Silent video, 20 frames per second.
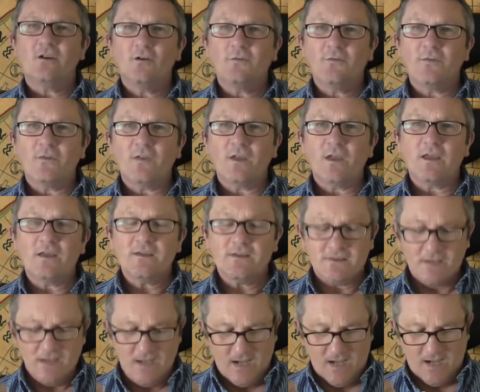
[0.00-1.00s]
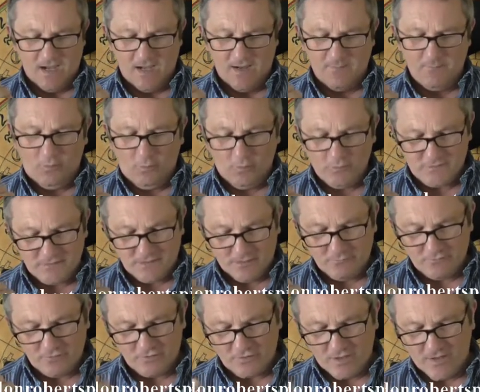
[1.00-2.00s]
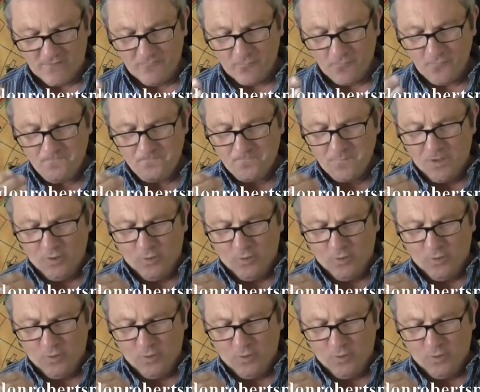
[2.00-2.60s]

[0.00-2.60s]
of things, also travel,